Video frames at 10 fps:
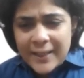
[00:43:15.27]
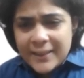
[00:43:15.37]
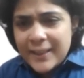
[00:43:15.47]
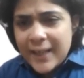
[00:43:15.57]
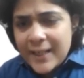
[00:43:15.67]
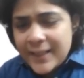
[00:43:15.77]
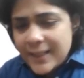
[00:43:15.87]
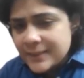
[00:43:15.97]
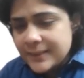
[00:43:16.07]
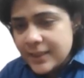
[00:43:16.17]
In the
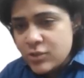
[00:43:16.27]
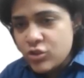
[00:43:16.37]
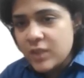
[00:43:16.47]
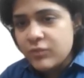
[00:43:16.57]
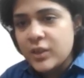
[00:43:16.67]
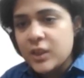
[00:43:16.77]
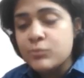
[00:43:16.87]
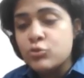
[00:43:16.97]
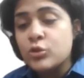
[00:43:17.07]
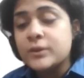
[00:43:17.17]
18th century,
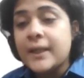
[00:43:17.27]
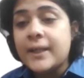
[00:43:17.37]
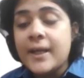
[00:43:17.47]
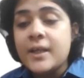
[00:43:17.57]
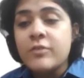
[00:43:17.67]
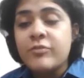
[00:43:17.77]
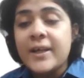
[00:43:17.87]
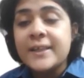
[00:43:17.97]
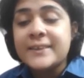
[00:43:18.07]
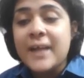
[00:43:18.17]
William Jones
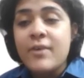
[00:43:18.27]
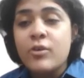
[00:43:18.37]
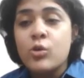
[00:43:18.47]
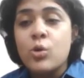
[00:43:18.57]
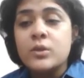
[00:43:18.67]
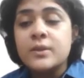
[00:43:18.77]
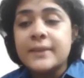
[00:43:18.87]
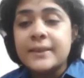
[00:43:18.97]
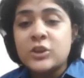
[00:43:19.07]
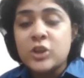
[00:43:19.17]
identified
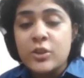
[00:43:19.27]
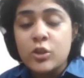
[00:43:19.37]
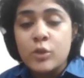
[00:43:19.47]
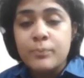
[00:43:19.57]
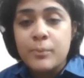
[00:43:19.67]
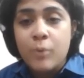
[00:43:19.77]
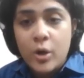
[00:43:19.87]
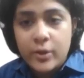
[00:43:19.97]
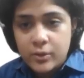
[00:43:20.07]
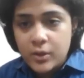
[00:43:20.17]
Sandrocotus as Chandragupta
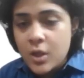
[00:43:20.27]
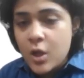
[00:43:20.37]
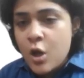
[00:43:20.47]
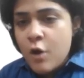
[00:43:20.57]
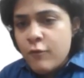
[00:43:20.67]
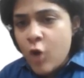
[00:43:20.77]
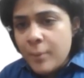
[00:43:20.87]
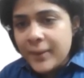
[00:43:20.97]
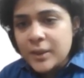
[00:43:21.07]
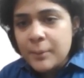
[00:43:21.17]
Maurya,
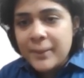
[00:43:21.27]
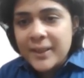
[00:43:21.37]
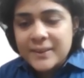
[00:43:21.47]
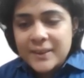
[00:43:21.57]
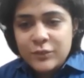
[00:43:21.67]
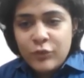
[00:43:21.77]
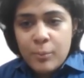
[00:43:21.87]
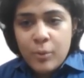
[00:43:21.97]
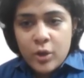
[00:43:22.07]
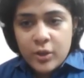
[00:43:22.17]
forming the basis
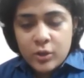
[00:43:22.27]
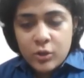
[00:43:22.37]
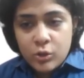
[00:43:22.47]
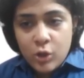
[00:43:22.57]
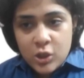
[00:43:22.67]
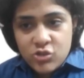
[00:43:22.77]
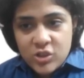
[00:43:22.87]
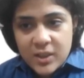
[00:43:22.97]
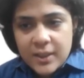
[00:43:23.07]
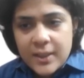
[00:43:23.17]
for modern
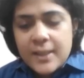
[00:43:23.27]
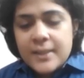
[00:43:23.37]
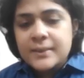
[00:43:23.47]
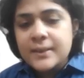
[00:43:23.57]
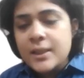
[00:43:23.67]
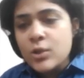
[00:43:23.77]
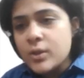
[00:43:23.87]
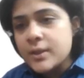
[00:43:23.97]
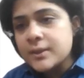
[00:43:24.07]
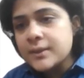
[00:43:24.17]
chronology.
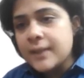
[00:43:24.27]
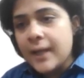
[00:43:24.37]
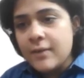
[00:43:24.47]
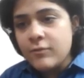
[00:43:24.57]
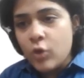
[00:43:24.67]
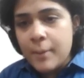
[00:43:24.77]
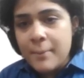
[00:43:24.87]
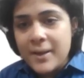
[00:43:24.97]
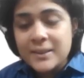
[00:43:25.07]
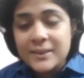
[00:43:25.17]
Seleucus's envoy
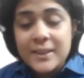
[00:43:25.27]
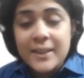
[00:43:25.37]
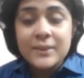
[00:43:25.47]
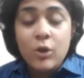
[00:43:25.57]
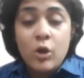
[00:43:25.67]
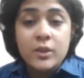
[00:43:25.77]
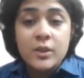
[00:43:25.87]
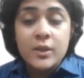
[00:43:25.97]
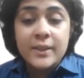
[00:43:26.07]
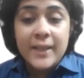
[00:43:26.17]
Megasthenes
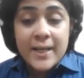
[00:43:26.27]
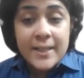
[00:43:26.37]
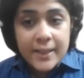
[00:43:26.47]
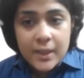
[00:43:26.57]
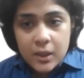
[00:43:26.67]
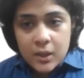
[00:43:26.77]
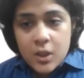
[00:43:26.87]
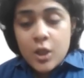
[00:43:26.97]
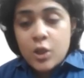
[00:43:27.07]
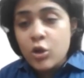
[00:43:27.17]
authored the Indica,
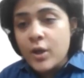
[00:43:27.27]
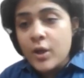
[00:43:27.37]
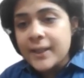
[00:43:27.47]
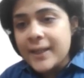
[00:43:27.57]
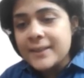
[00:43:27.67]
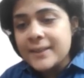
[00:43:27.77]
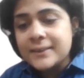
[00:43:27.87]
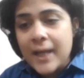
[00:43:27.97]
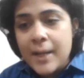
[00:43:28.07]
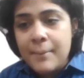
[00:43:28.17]
chronicling
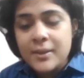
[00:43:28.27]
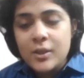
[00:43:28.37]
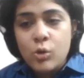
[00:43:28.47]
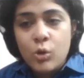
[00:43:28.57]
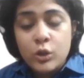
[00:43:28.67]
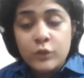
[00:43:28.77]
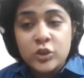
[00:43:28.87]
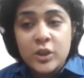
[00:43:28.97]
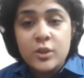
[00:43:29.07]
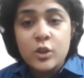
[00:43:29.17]
his time at the court of
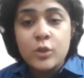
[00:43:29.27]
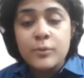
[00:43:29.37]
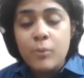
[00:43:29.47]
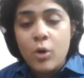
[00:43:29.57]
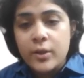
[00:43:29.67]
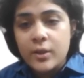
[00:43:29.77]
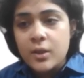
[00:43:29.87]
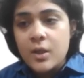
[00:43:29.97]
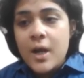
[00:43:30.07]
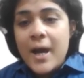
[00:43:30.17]
Chandragupta
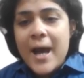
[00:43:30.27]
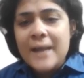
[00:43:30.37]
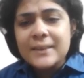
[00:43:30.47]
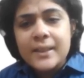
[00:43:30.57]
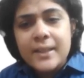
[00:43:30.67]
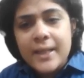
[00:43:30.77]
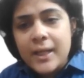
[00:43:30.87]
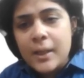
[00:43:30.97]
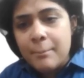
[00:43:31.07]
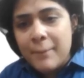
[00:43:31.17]
Maurya as a
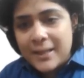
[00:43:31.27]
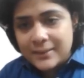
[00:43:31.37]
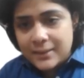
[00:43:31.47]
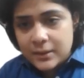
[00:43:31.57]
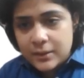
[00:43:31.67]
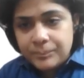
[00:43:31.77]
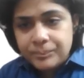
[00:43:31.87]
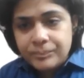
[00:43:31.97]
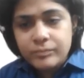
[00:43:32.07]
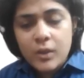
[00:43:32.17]
Greek ambassador.
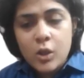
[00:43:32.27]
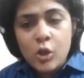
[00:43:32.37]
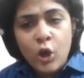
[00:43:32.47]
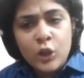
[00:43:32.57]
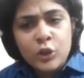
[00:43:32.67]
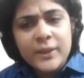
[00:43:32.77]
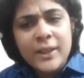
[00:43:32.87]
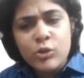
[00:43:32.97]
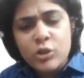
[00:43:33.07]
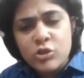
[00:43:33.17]
Although
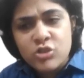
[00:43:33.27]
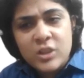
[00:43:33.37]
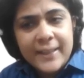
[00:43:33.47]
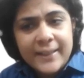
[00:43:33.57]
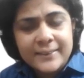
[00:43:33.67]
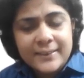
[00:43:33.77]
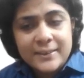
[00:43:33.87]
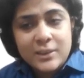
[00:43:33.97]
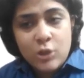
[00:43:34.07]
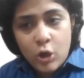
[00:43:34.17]
the original text
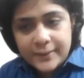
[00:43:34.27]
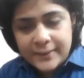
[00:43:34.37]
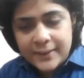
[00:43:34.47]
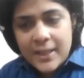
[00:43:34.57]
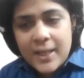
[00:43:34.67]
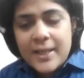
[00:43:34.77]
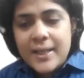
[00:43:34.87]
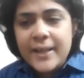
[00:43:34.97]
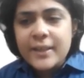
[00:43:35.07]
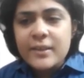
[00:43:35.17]
is lost,
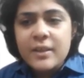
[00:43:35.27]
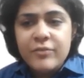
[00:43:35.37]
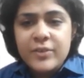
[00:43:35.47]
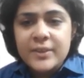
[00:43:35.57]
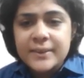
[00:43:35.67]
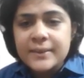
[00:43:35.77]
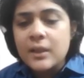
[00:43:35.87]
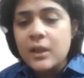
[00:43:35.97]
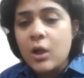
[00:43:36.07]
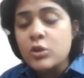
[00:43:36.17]
later references
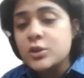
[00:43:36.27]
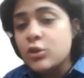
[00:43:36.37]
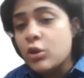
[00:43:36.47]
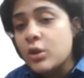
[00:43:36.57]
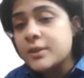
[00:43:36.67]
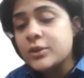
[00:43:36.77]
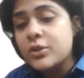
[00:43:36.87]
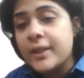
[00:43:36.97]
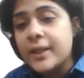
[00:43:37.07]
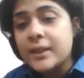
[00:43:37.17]
allowed scholars
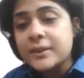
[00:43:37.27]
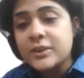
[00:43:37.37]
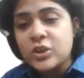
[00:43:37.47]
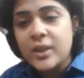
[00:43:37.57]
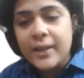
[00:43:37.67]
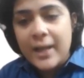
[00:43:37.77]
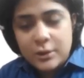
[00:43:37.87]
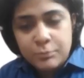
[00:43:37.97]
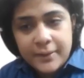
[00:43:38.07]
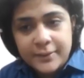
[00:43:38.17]
to reconstruct
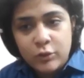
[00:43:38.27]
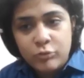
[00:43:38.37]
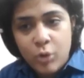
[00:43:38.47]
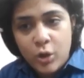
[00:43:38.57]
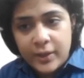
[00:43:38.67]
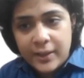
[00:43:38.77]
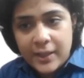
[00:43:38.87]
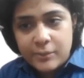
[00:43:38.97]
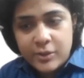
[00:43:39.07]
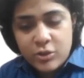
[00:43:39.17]
aspects of Mauryan
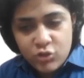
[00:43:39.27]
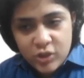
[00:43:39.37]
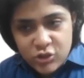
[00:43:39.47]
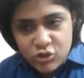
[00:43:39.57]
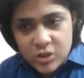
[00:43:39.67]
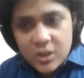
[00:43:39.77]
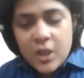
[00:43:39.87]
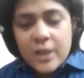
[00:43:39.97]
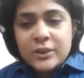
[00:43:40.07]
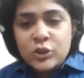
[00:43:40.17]
administration,
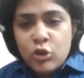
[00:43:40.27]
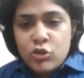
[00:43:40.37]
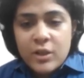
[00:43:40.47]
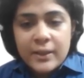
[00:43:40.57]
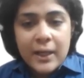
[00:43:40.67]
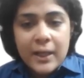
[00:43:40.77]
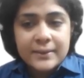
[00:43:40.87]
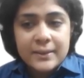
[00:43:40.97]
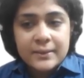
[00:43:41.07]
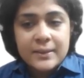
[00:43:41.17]
social
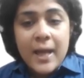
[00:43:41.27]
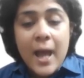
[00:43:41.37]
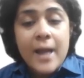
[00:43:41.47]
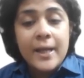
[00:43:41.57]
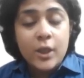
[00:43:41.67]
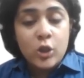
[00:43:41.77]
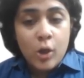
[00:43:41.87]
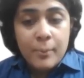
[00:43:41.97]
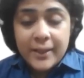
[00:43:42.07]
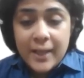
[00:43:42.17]
classes, and
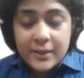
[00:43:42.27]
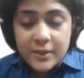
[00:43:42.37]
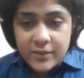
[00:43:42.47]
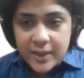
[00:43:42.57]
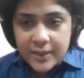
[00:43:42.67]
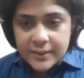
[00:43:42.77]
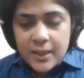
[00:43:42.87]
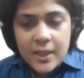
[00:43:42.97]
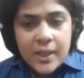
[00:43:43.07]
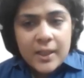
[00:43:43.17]
economic activities.
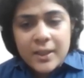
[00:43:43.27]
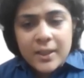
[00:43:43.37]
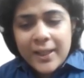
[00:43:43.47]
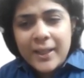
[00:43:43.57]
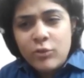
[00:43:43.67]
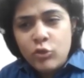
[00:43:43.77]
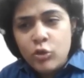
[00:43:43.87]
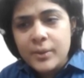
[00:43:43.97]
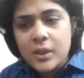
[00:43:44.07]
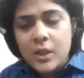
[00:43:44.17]
Greek and
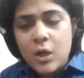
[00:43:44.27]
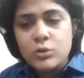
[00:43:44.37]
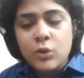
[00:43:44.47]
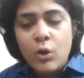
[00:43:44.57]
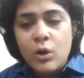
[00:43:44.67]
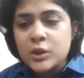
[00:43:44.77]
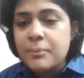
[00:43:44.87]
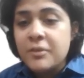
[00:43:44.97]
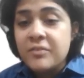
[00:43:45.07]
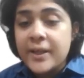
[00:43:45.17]
Roman accounts
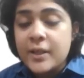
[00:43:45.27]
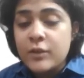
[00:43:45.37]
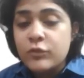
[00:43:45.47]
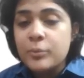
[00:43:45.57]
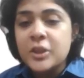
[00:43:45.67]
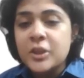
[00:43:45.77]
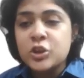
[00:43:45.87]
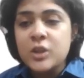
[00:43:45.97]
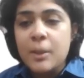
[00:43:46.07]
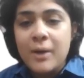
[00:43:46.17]
also provide
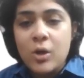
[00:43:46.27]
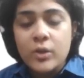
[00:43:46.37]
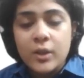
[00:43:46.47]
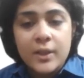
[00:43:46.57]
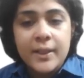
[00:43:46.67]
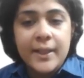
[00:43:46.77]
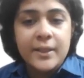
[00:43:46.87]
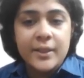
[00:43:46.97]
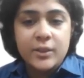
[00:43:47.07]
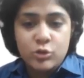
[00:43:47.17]
information about early
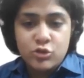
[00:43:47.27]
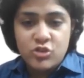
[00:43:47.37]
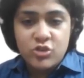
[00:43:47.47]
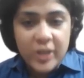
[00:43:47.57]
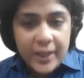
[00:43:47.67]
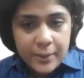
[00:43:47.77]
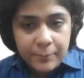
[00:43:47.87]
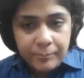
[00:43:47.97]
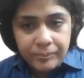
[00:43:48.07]
Indian Ocean trade.